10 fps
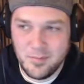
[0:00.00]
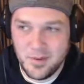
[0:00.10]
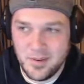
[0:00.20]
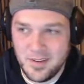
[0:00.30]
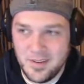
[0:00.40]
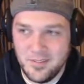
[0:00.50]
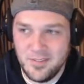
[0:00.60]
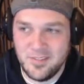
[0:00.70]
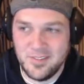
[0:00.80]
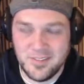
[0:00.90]
But it
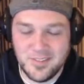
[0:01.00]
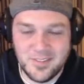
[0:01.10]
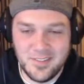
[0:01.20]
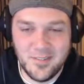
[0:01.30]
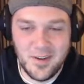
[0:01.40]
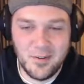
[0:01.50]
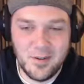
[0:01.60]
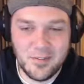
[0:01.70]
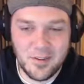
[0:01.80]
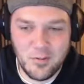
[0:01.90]
was just, my
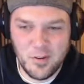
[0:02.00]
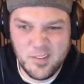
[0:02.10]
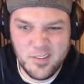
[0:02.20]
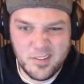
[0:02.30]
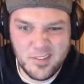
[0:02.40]
wife's like, "What's this?